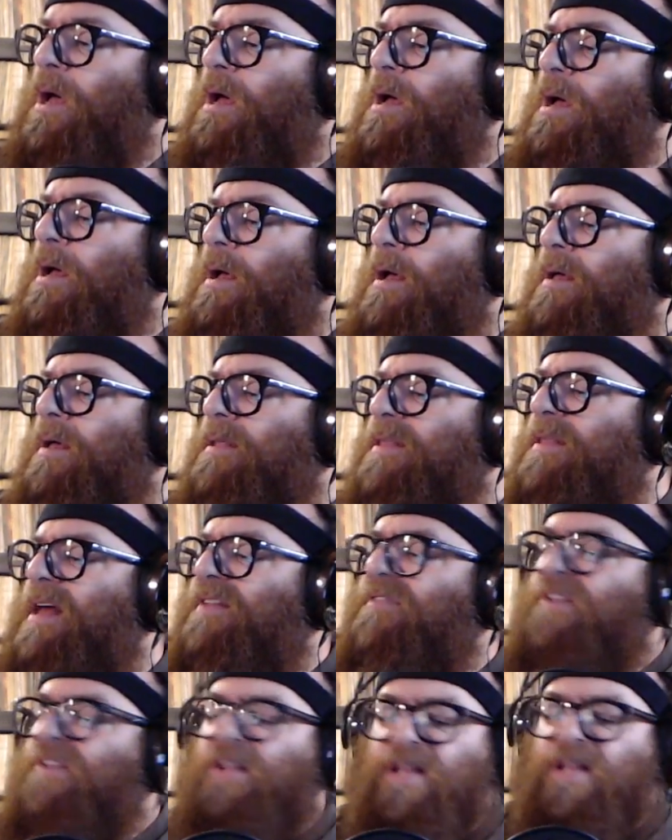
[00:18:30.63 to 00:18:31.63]

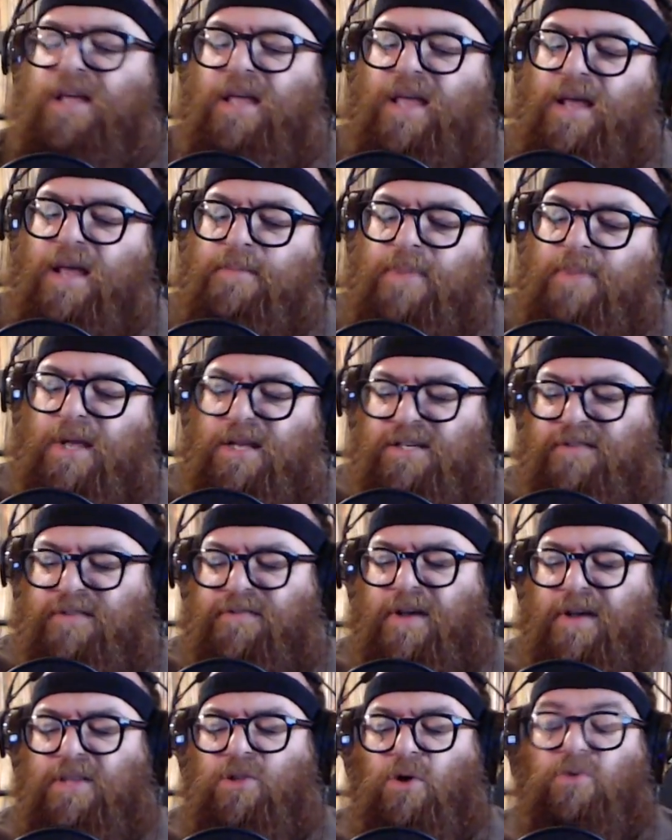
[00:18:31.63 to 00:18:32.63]
that feeling again, because
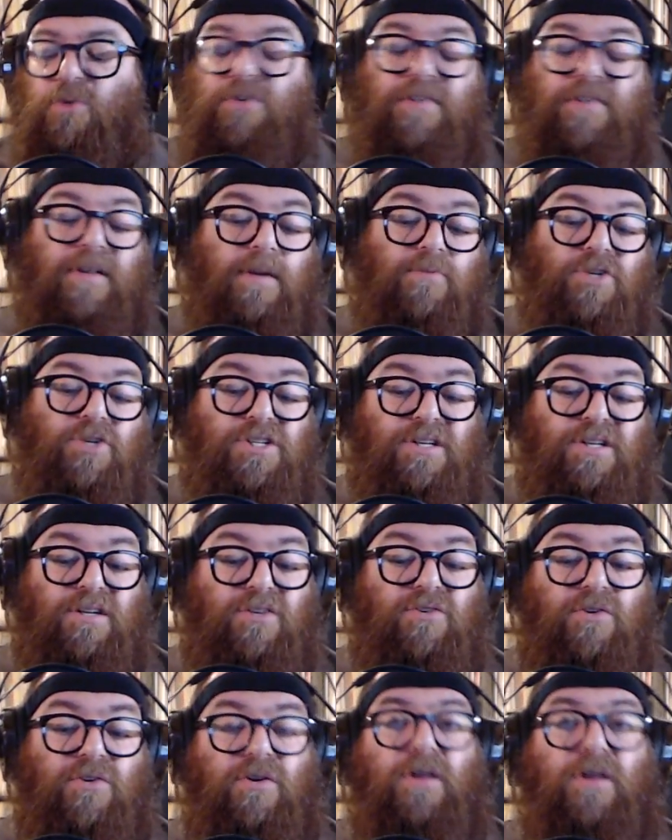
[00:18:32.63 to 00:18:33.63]
if I don't, then I'm just
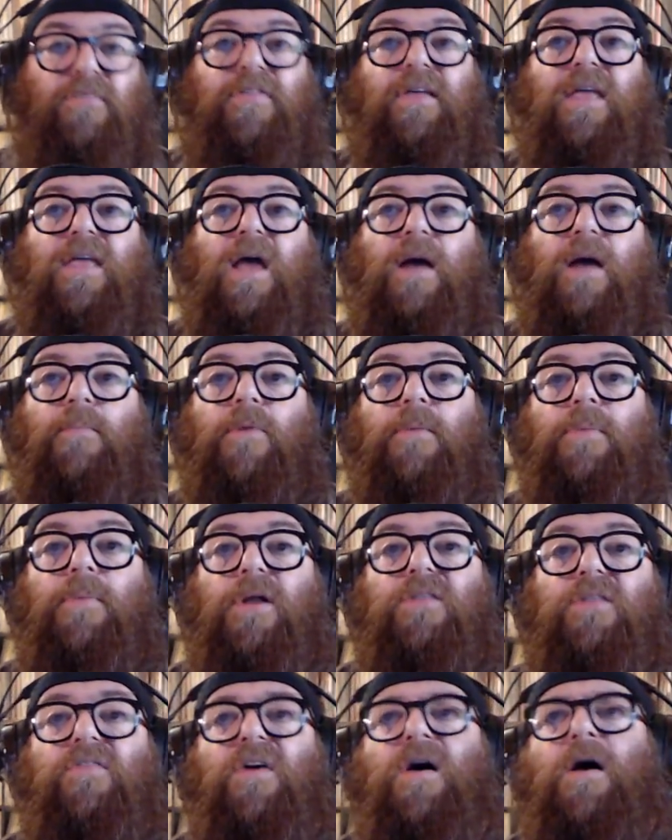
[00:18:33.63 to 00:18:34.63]
going to turn off the camera.
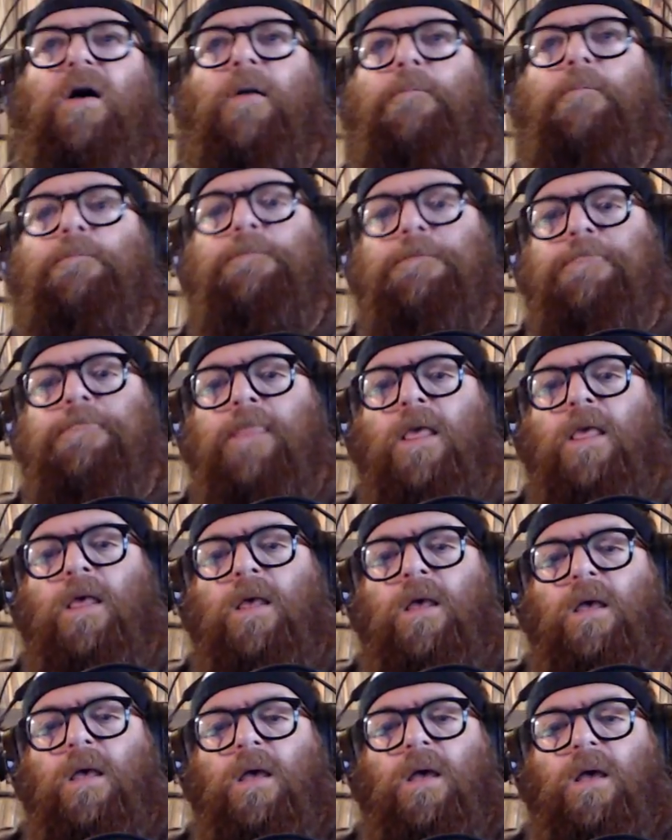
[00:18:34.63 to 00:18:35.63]
But,
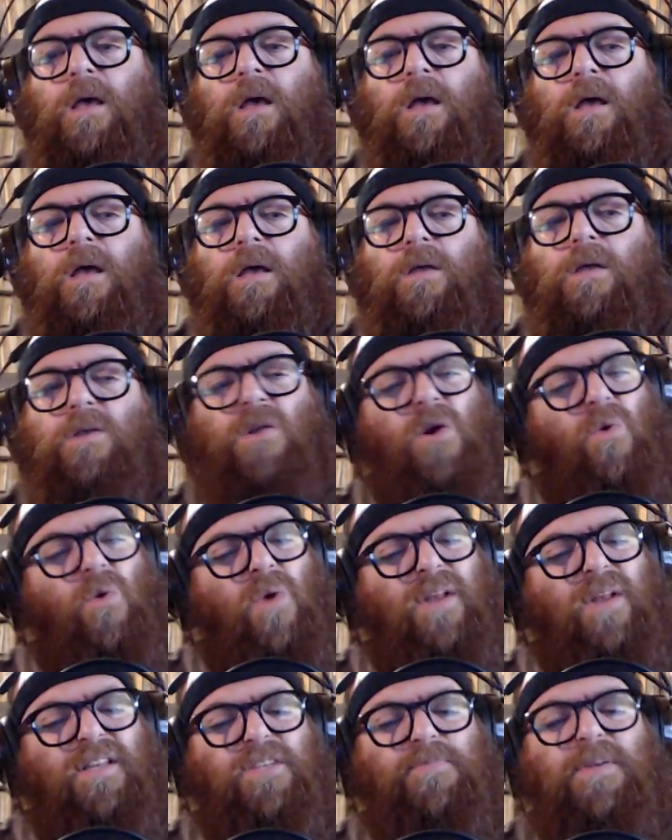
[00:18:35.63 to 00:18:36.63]
you know
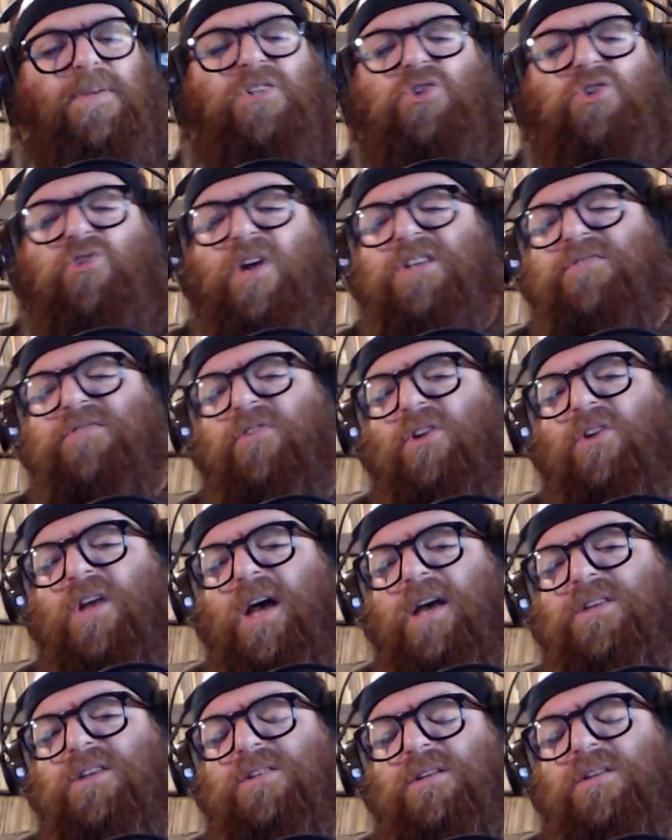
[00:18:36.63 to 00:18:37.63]
what? It's been stressful,
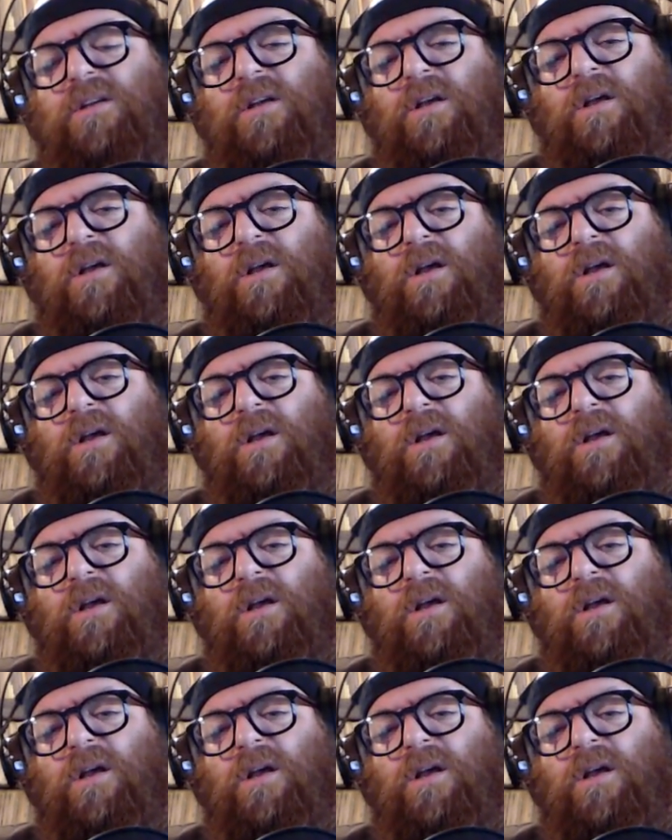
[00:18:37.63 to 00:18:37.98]
guys.